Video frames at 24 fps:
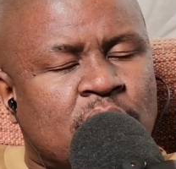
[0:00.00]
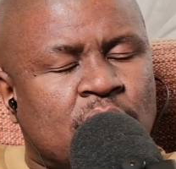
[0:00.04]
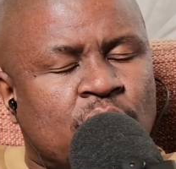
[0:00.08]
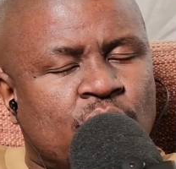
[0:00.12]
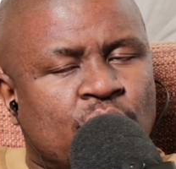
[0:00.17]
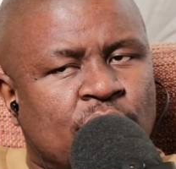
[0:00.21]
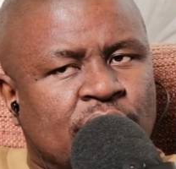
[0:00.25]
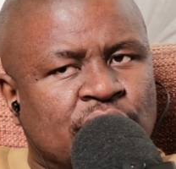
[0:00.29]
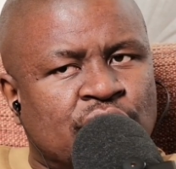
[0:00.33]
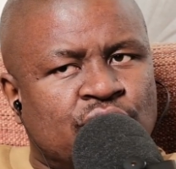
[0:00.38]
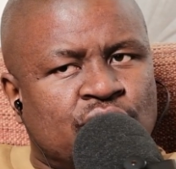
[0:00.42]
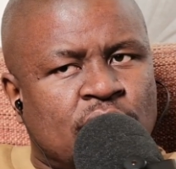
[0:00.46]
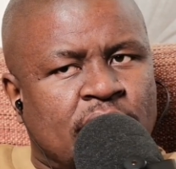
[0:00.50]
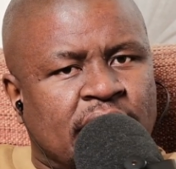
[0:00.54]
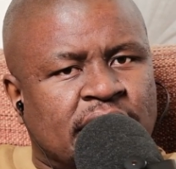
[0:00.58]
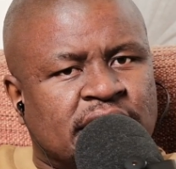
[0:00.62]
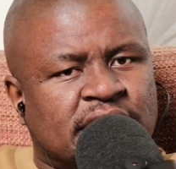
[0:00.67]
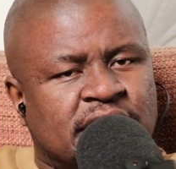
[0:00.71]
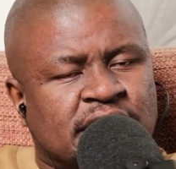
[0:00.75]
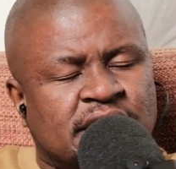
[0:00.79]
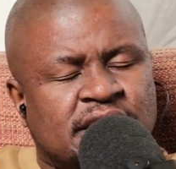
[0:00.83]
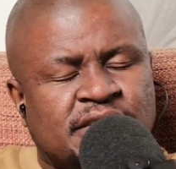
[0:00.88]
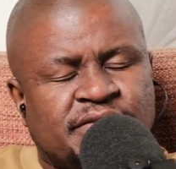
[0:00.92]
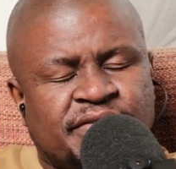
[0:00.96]
when you
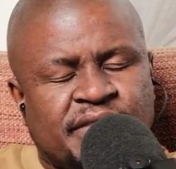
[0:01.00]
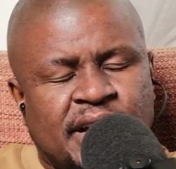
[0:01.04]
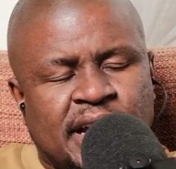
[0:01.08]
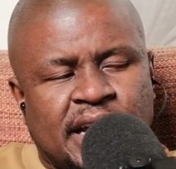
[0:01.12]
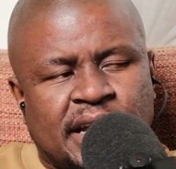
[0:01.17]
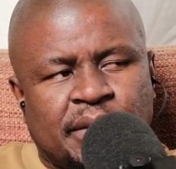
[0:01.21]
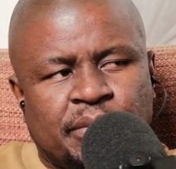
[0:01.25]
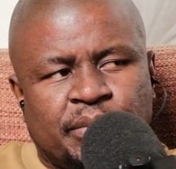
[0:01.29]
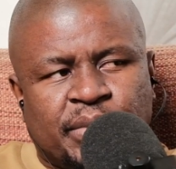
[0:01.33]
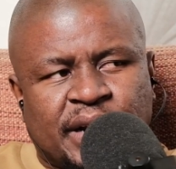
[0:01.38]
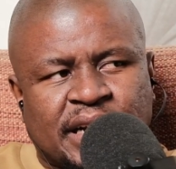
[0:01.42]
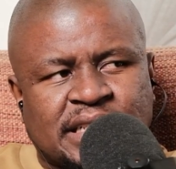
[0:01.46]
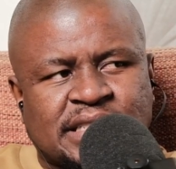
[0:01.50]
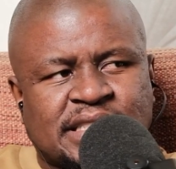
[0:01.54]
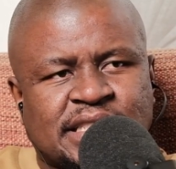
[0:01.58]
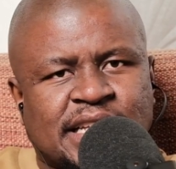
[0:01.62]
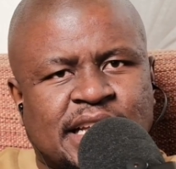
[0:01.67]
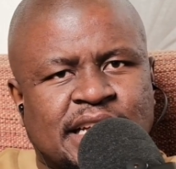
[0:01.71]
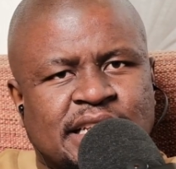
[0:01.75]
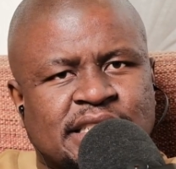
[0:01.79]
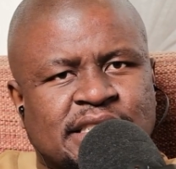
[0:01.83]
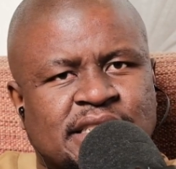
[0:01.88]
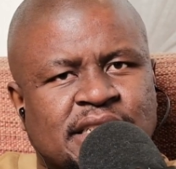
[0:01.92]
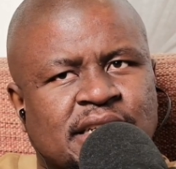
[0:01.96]
identify breast
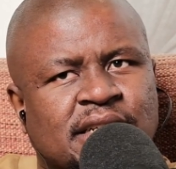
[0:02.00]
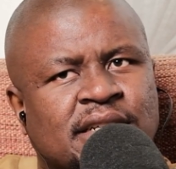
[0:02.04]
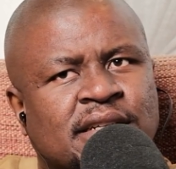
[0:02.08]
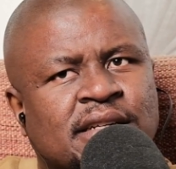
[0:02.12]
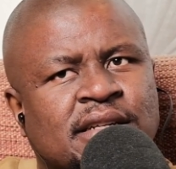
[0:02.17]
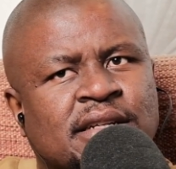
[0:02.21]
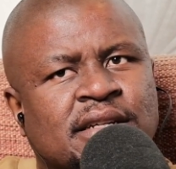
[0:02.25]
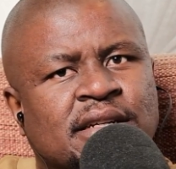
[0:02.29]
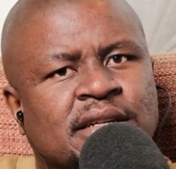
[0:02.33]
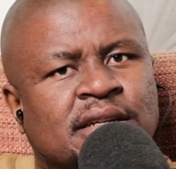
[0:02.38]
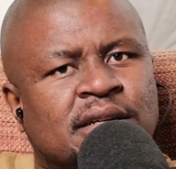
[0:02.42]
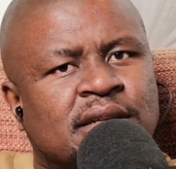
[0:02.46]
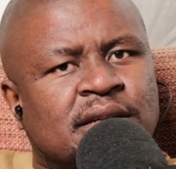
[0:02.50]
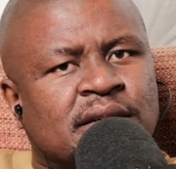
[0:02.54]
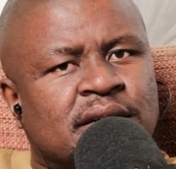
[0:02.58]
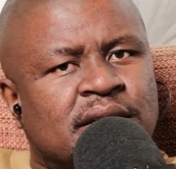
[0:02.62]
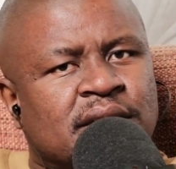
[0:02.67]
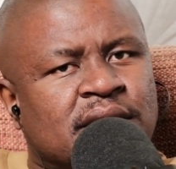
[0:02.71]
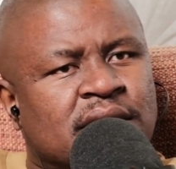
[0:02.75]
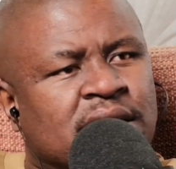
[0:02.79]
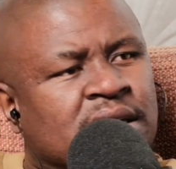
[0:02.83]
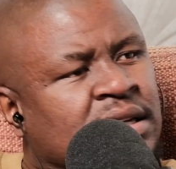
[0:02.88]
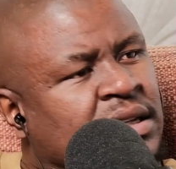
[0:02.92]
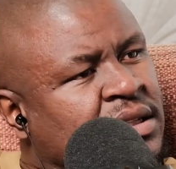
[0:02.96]
cancer,
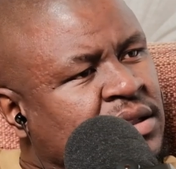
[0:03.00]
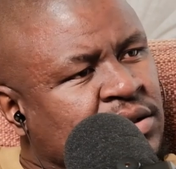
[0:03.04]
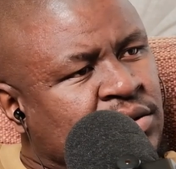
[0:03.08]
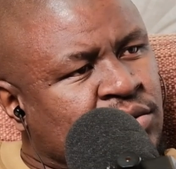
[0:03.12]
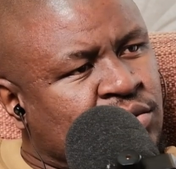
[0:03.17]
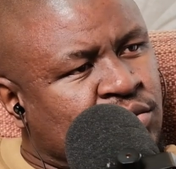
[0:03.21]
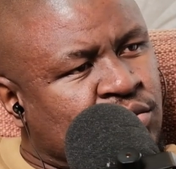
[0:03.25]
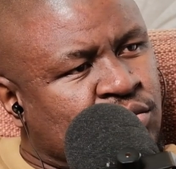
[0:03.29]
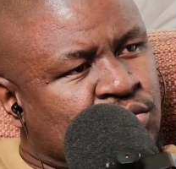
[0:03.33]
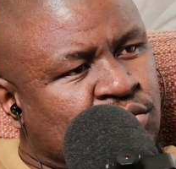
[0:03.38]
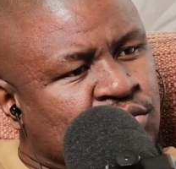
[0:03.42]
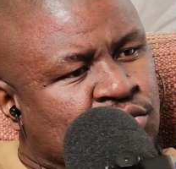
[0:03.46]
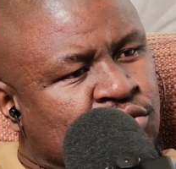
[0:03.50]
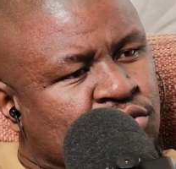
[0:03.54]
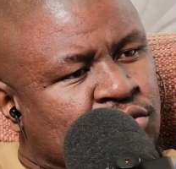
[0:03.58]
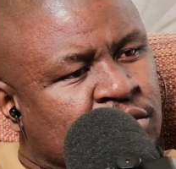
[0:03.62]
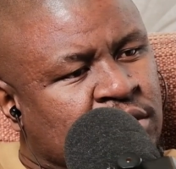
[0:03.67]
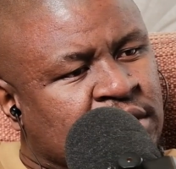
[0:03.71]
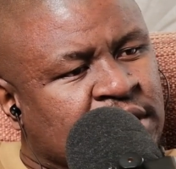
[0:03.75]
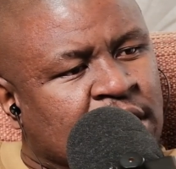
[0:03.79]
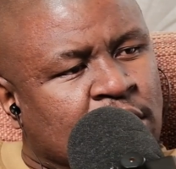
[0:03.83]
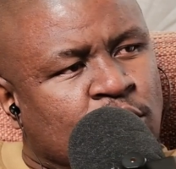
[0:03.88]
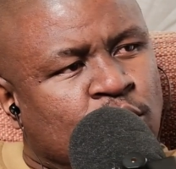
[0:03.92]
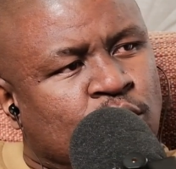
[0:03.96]
they
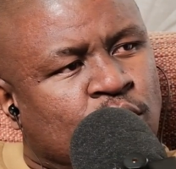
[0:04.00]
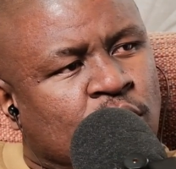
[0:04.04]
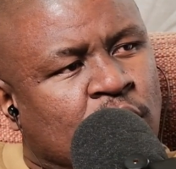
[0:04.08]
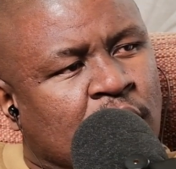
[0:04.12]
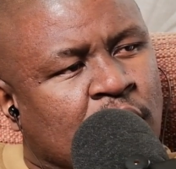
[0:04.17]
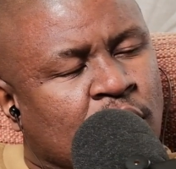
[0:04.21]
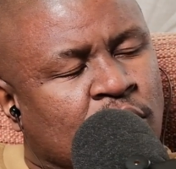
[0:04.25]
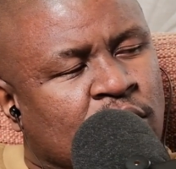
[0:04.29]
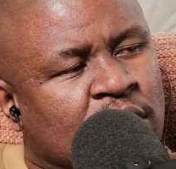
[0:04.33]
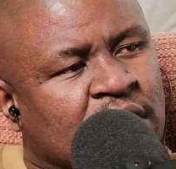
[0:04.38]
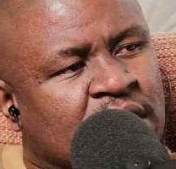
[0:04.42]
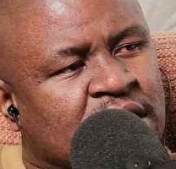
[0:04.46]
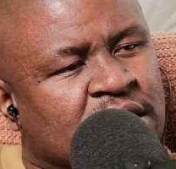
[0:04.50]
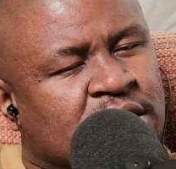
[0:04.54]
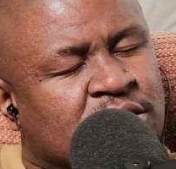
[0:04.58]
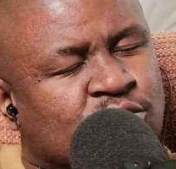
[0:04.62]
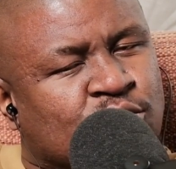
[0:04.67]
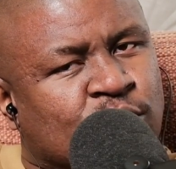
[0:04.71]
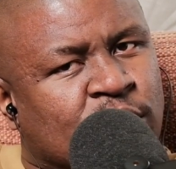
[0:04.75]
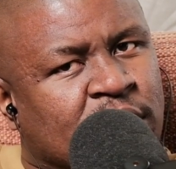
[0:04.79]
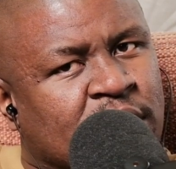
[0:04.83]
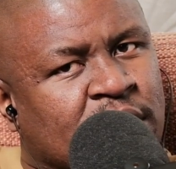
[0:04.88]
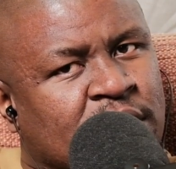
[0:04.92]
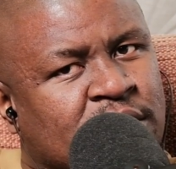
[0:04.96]
nalo kgaola
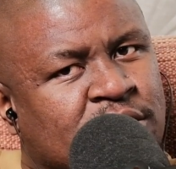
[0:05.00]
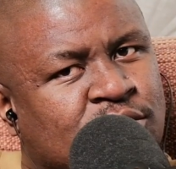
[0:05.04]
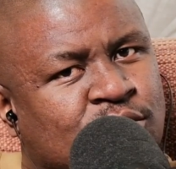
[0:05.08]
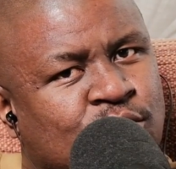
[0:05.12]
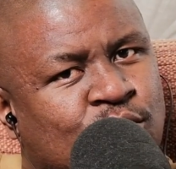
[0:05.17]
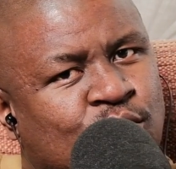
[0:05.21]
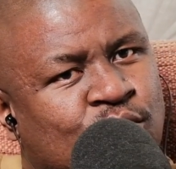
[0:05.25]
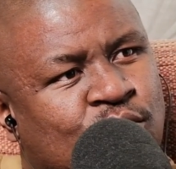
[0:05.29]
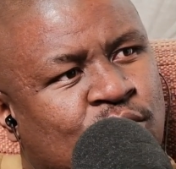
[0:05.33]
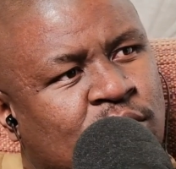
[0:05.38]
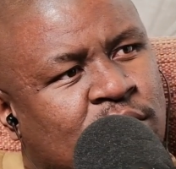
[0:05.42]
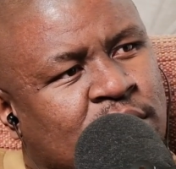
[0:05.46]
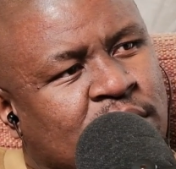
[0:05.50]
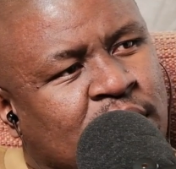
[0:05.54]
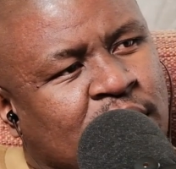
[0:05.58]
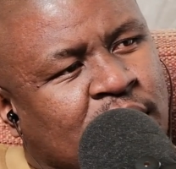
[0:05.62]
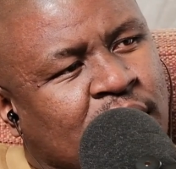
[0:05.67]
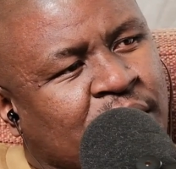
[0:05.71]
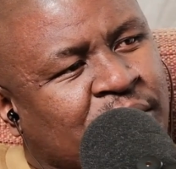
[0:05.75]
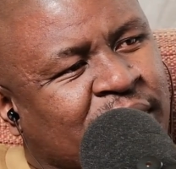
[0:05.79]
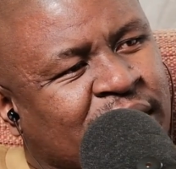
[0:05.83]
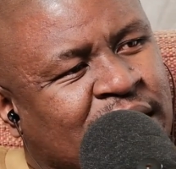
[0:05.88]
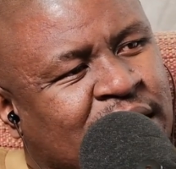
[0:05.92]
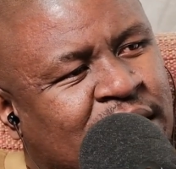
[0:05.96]
letswele. So
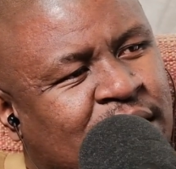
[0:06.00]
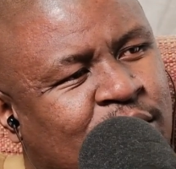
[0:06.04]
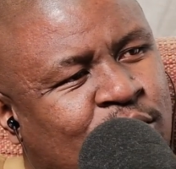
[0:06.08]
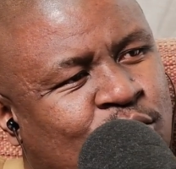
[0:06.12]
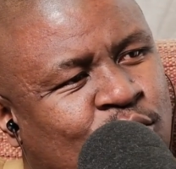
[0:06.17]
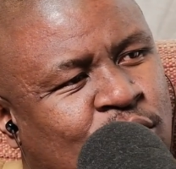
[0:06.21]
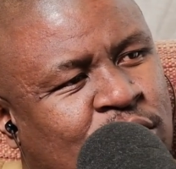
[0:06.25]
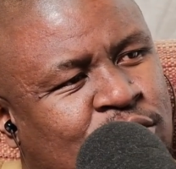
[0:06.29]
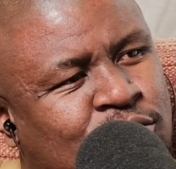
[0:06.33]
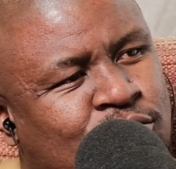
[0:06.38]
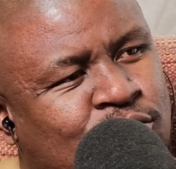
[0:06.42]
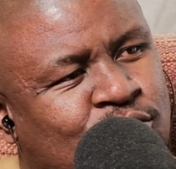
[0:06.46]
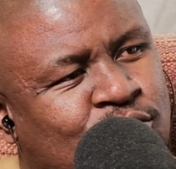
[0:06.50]
ga banna, what do you